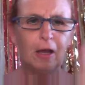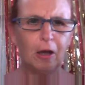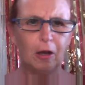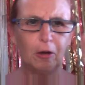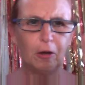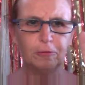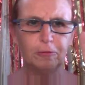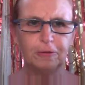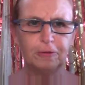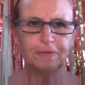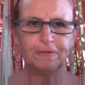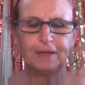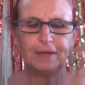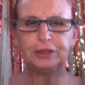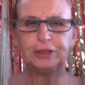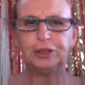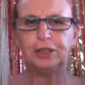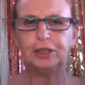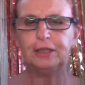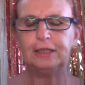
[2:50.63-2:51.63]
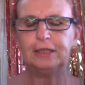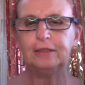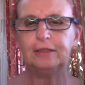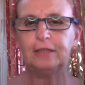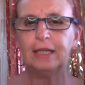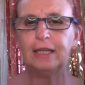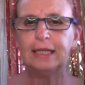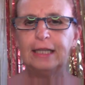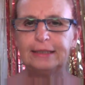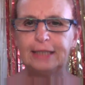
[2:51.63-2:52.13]

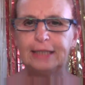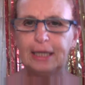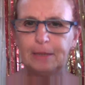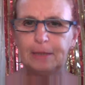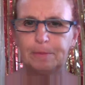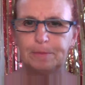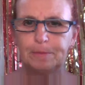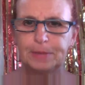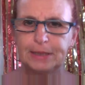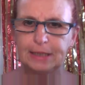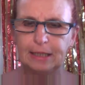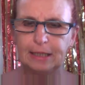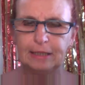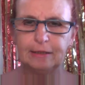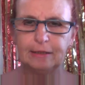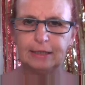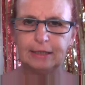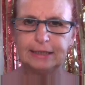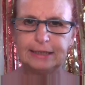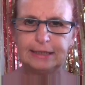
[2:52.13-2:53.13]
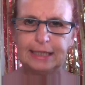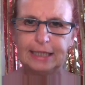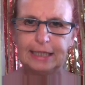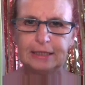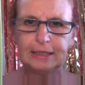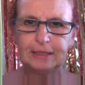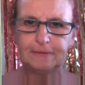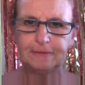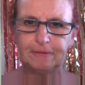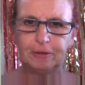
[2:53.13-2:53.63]
old-fashioned tips and
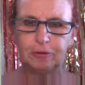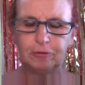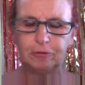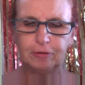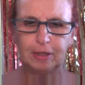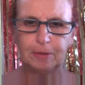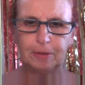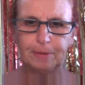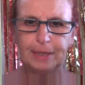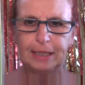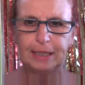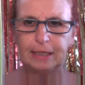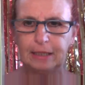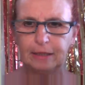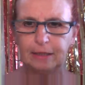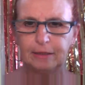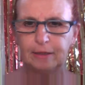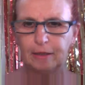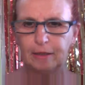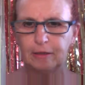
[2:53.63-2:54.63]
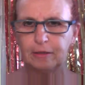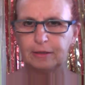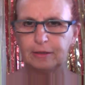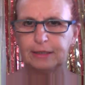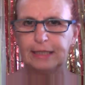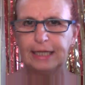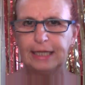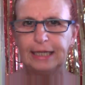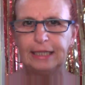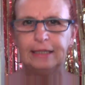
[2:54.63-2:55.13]
ideas for growing and
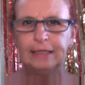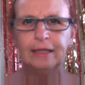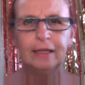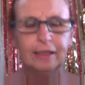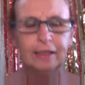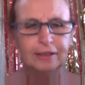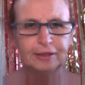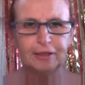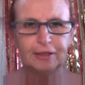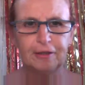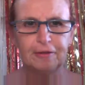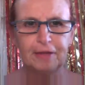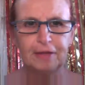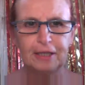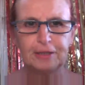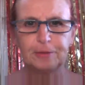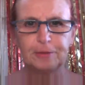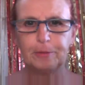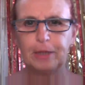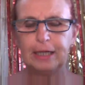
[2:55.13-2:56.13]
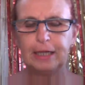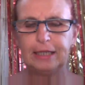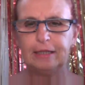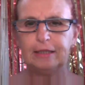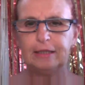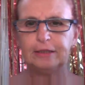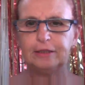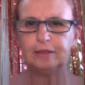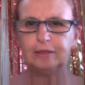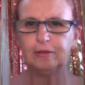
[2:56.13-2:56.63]
gardening. So that's why I
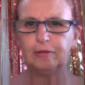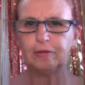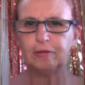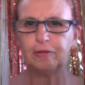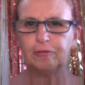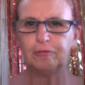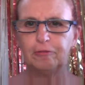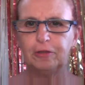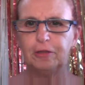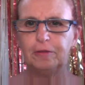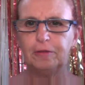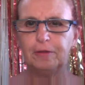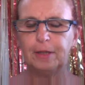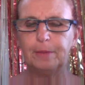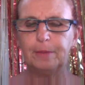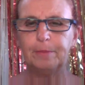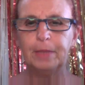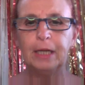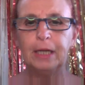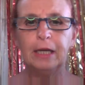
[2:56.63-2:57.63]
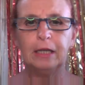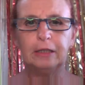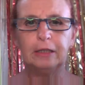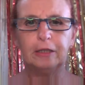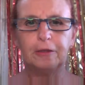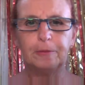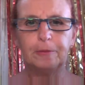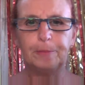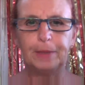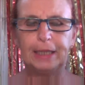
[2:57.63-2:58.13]
like to look through them. And
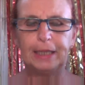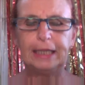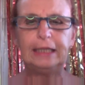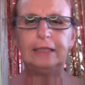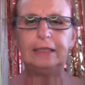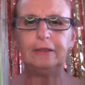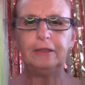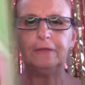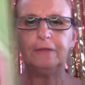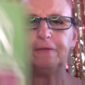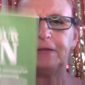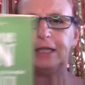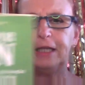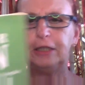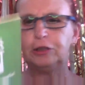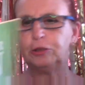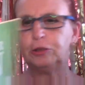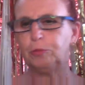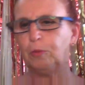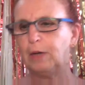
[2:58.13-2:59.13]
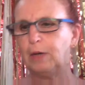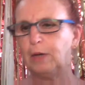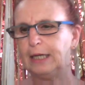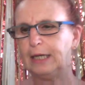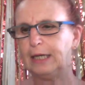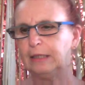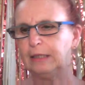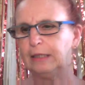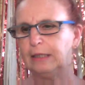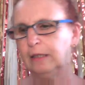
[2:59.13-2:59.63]
at the beginning of each
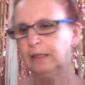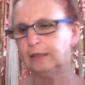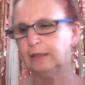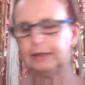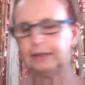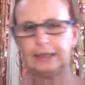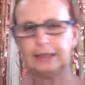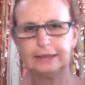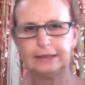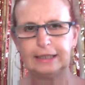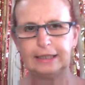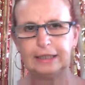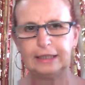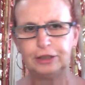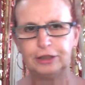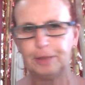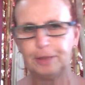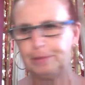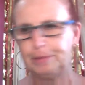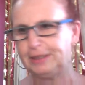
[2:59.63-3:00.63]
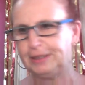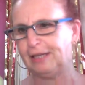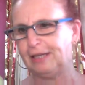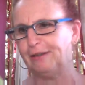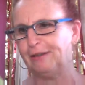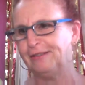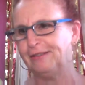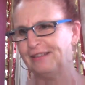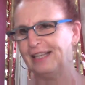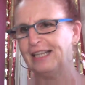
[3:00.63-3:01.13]
one, I was going to say each
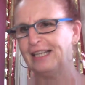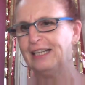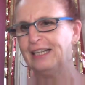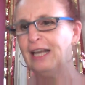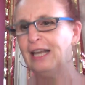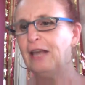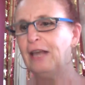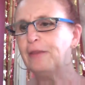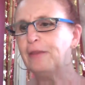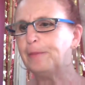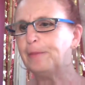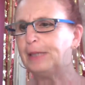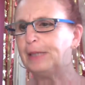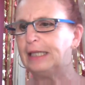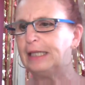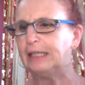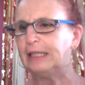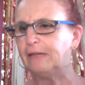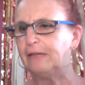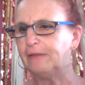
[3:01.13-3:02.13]
episode, then the beginning of